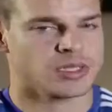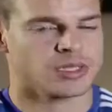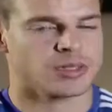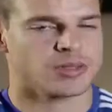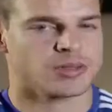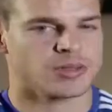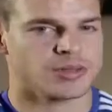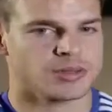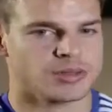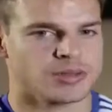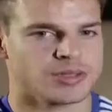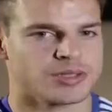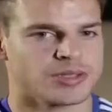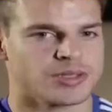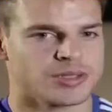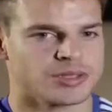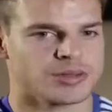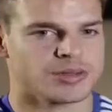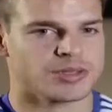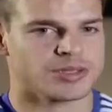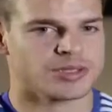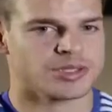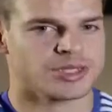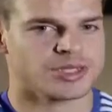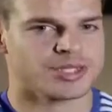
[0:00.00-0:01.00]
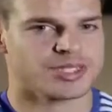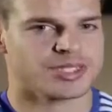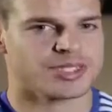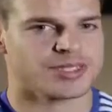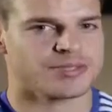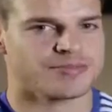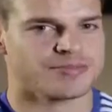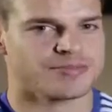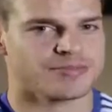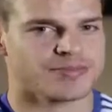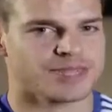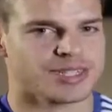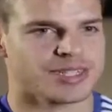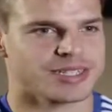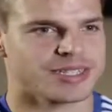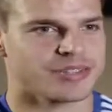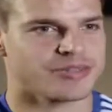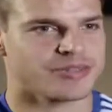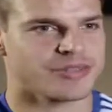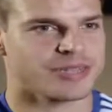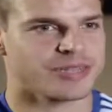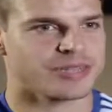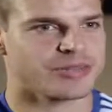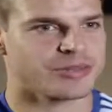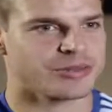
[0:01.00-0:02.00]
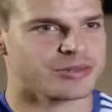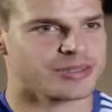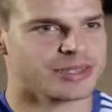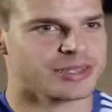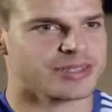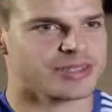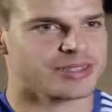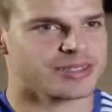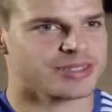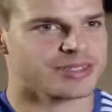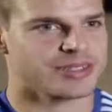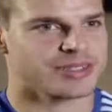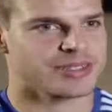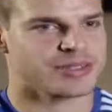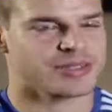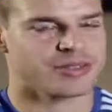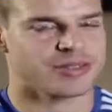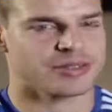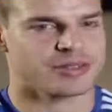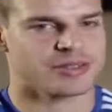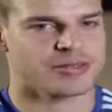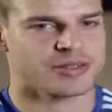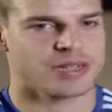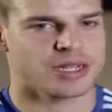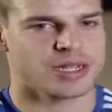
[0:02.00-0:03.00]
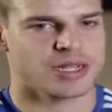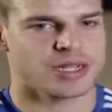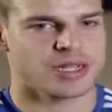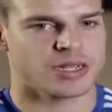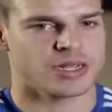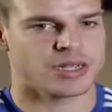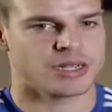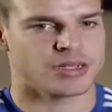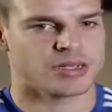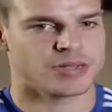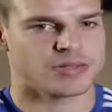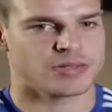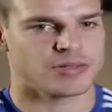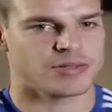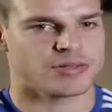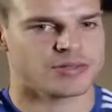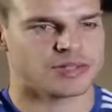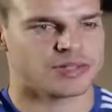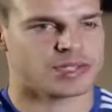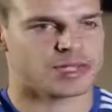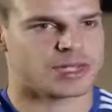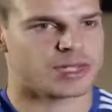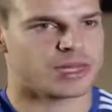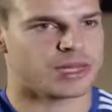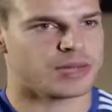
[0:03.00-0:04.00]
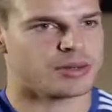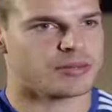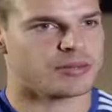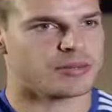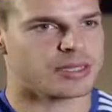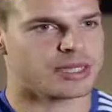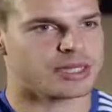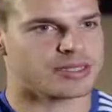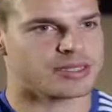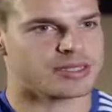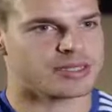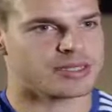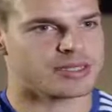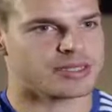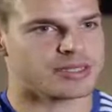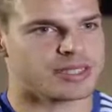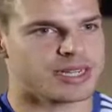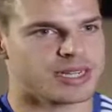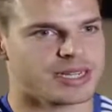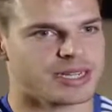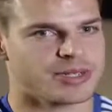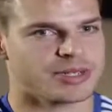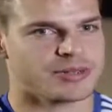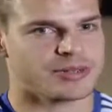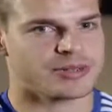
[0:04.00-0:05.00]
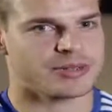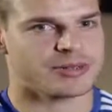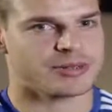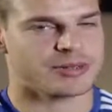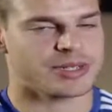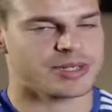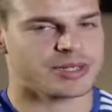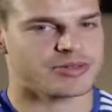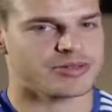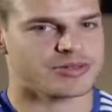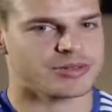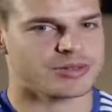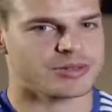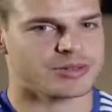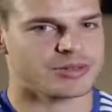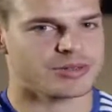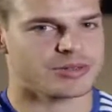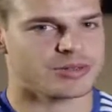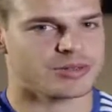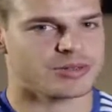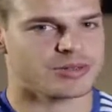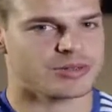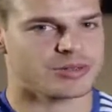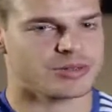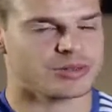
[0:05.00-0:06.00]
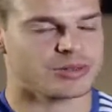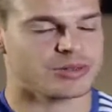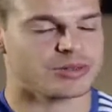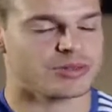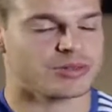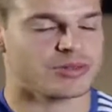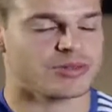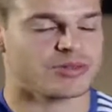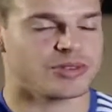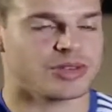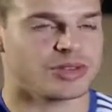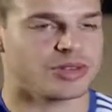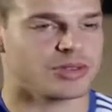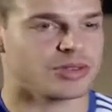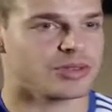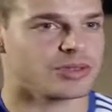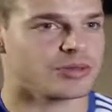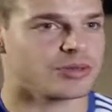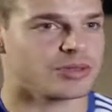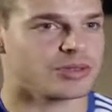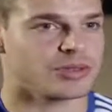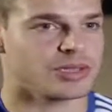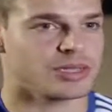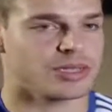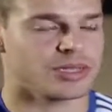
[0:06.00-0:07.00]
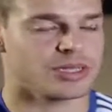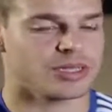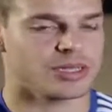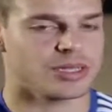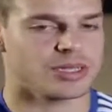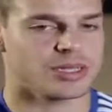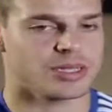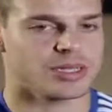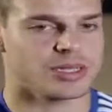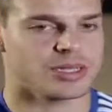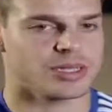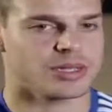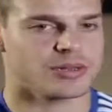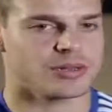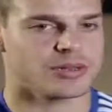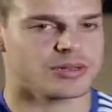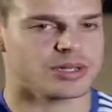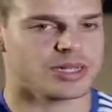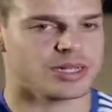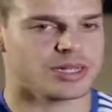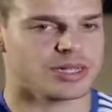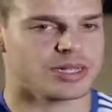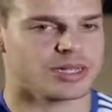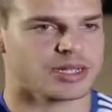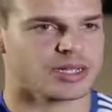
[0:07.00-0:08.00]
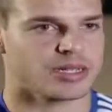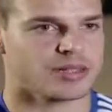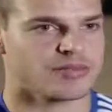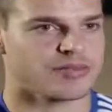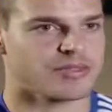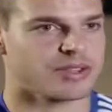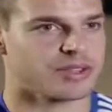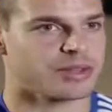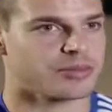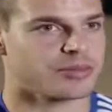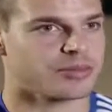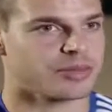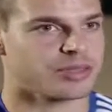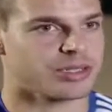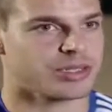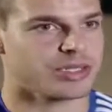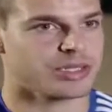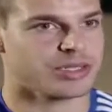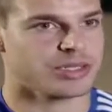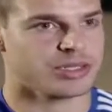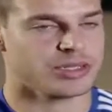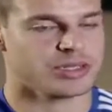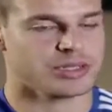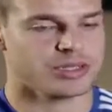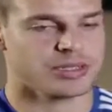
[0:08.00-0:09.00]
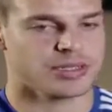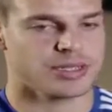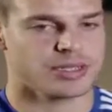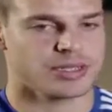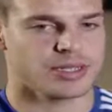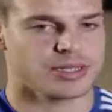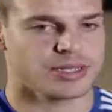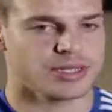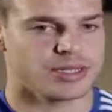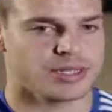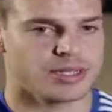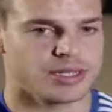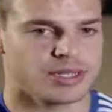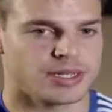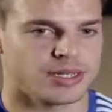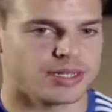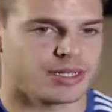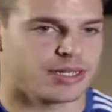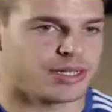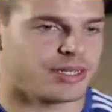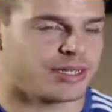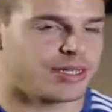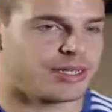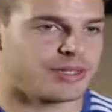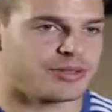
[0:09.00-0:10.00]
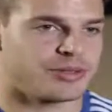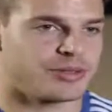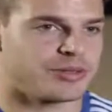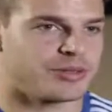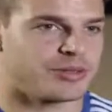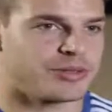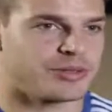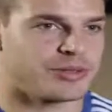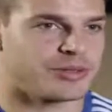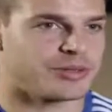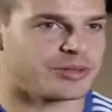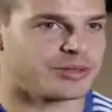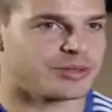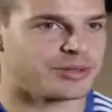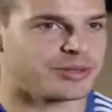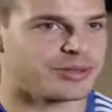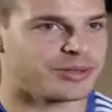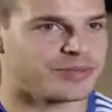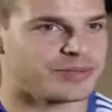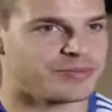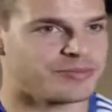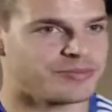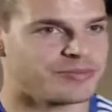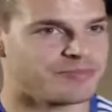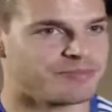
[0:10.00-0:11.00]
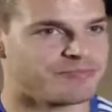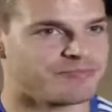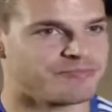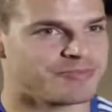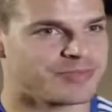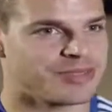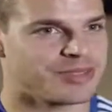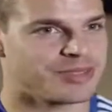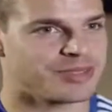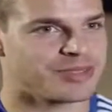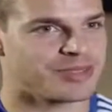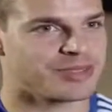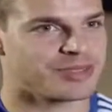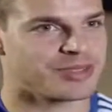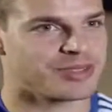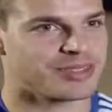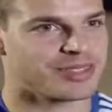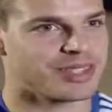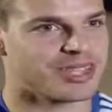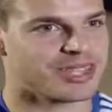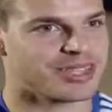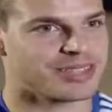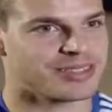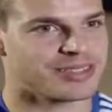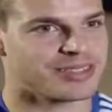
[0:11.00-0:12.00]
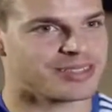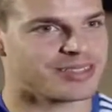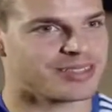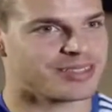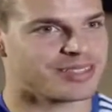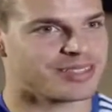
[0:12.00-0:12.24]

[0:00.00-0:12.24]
Yeah, obviously it was a difficult week for the club, but now we have to move on. Obviously, we are in a difficult position, and we want to start